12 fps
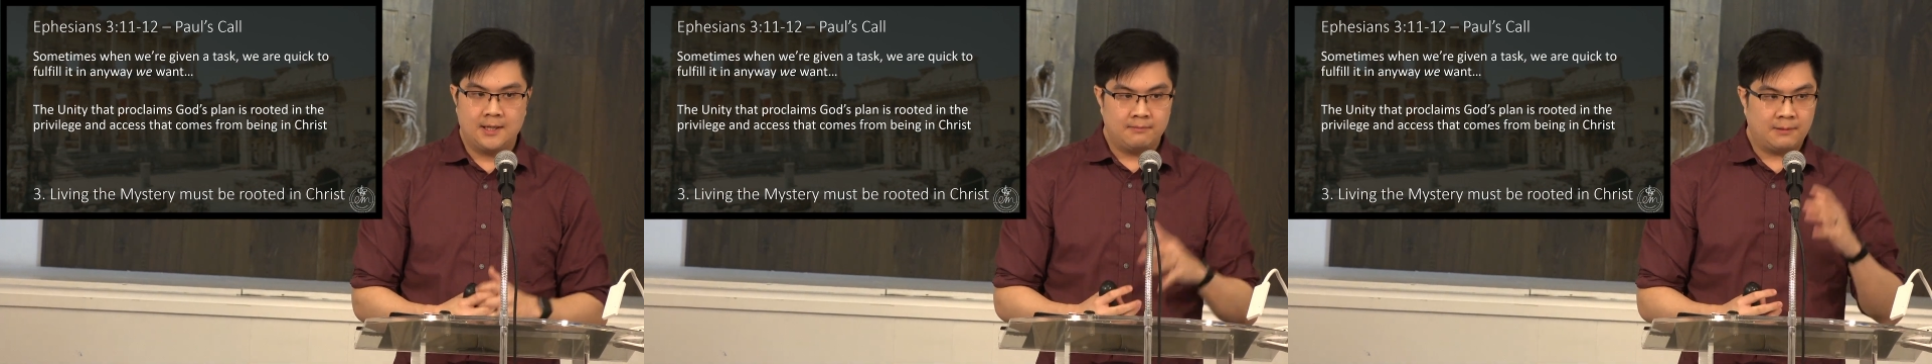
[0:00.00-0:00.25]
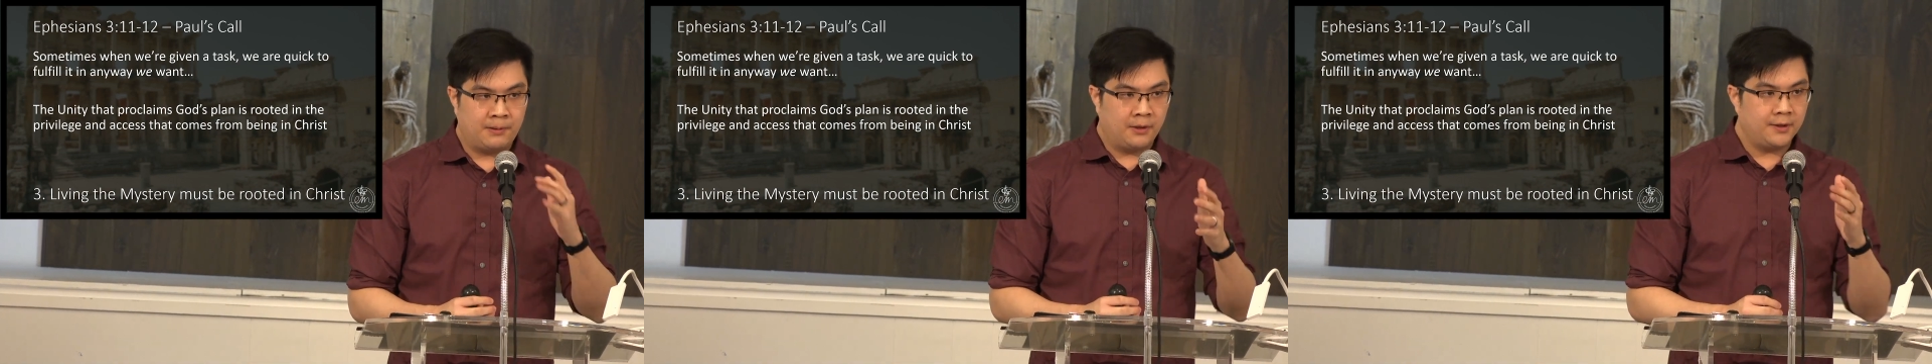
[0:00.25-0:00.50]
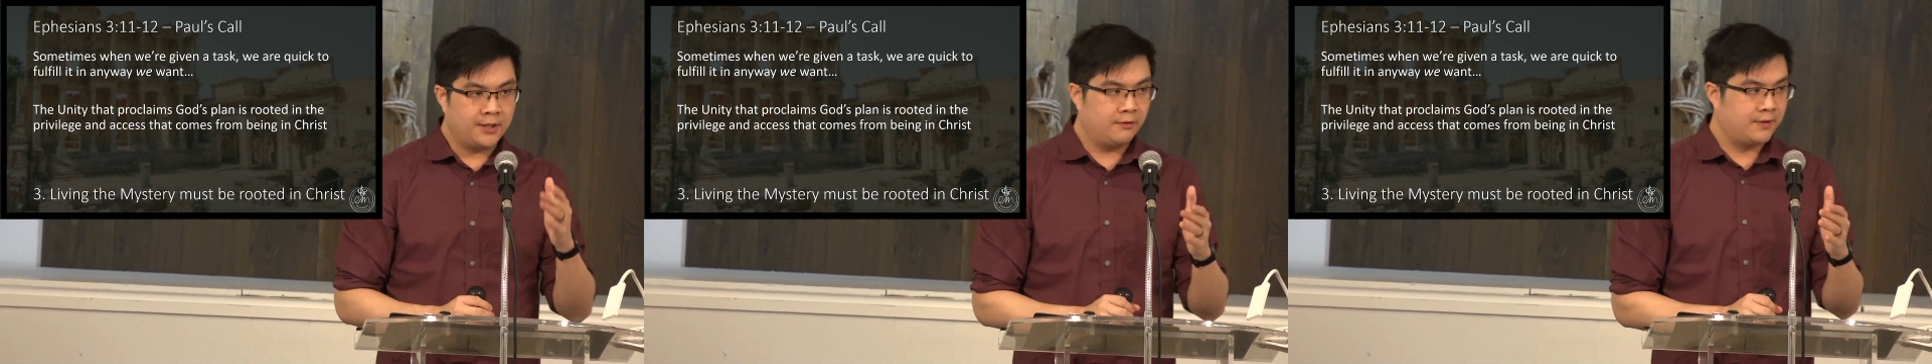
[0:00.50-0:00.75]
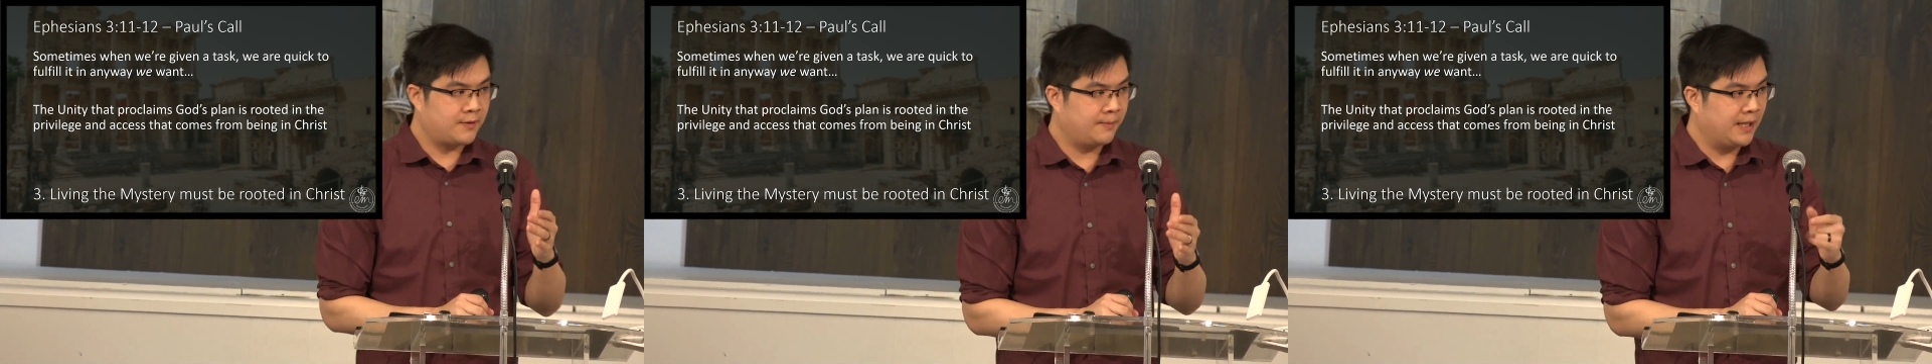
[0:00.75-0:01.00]
But Paul
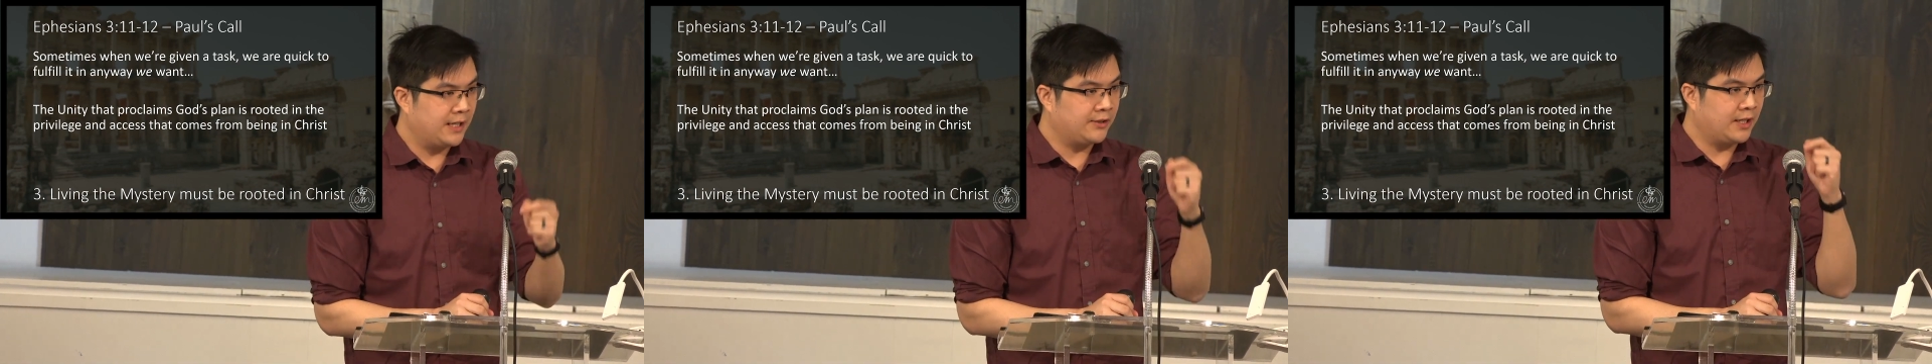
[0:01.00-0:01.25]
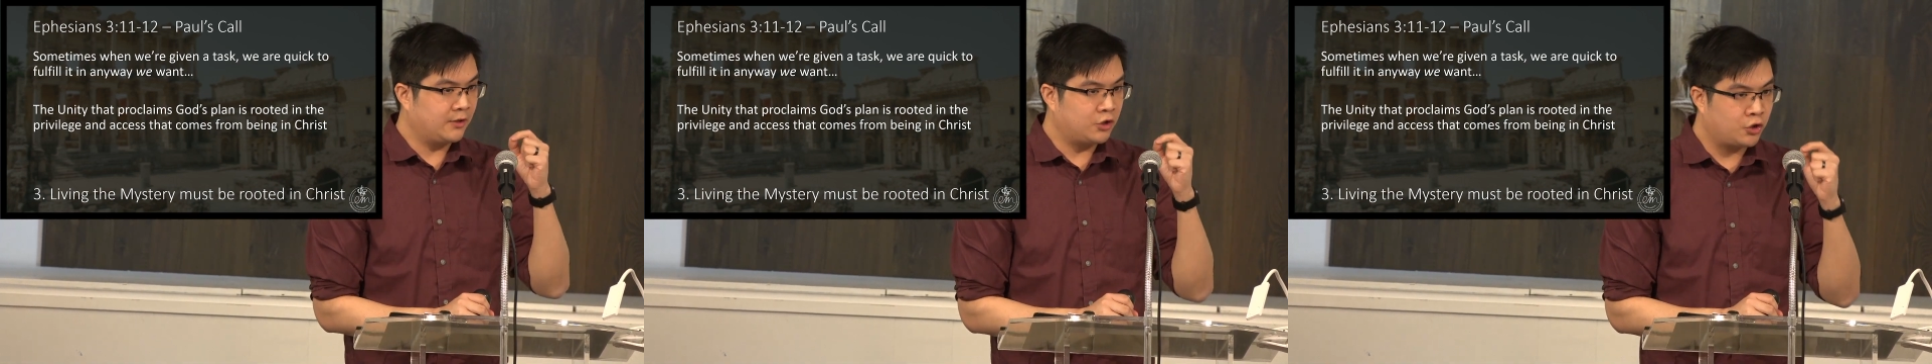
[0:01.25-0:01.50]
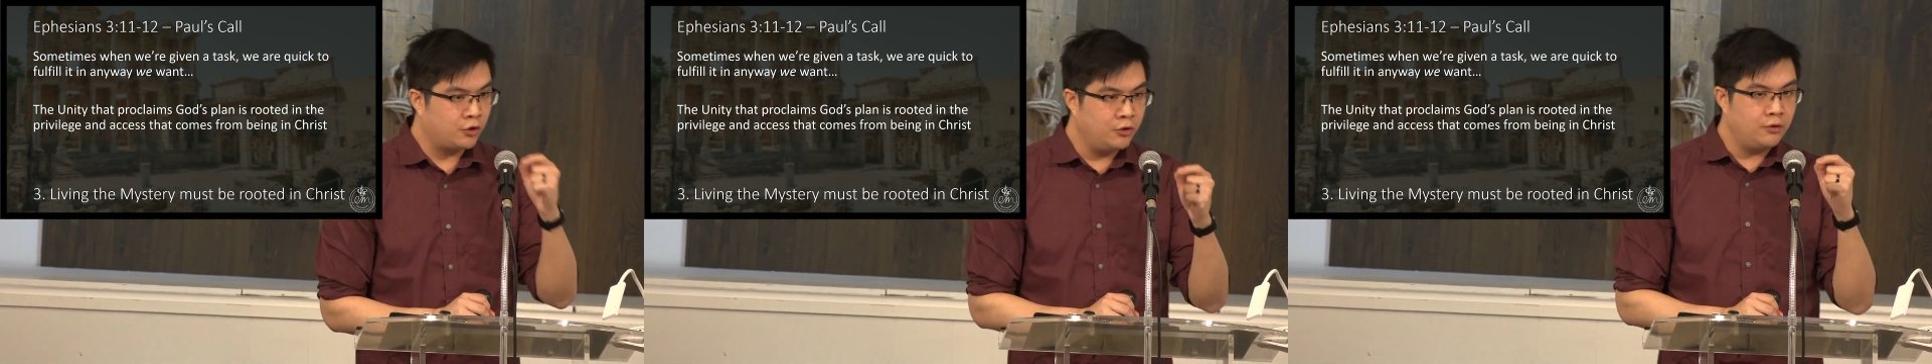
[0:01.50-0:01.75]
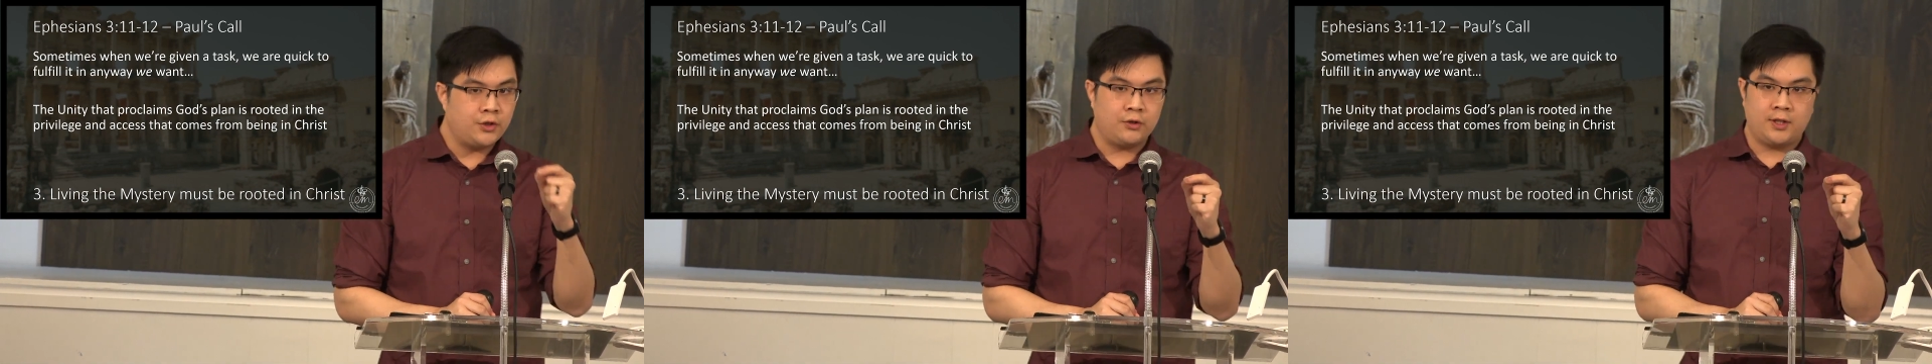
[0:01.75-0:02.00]
here is reminding that
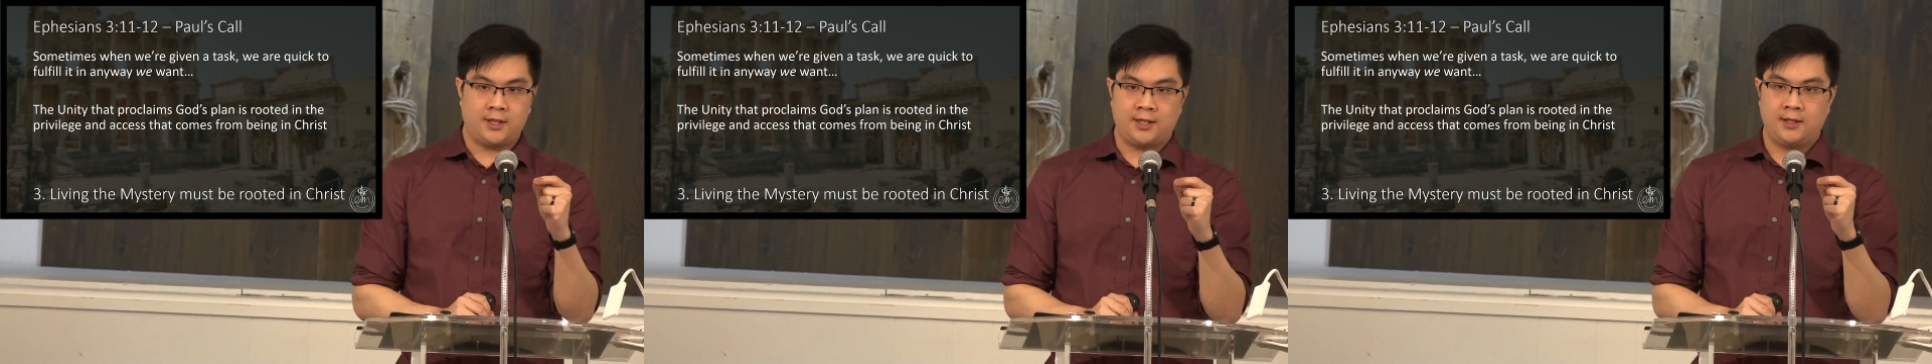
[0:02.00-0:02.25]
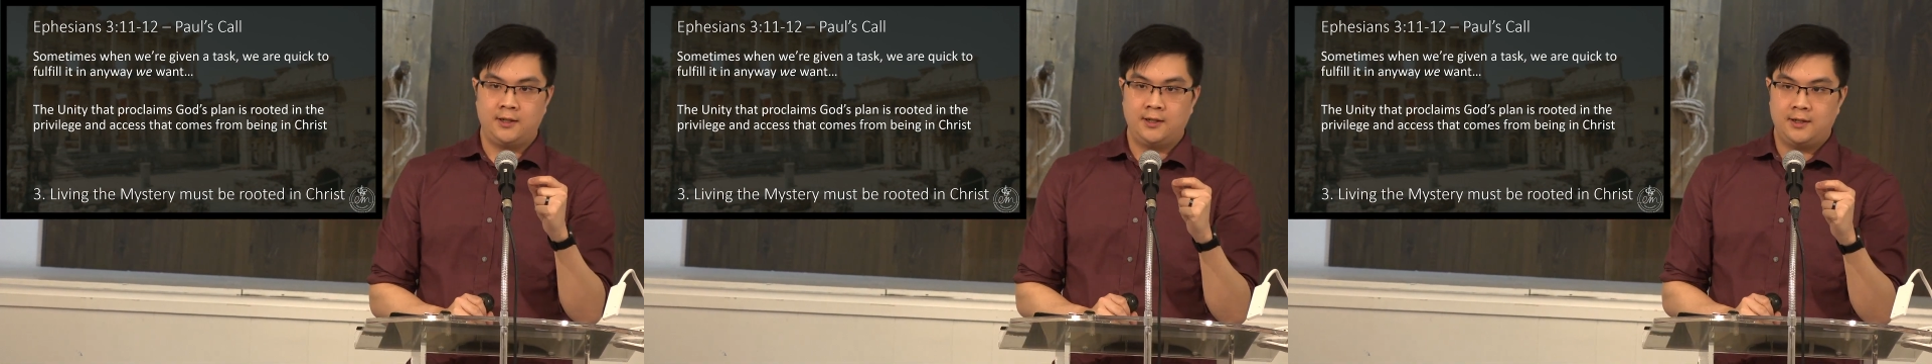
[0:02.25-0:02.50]
true unity,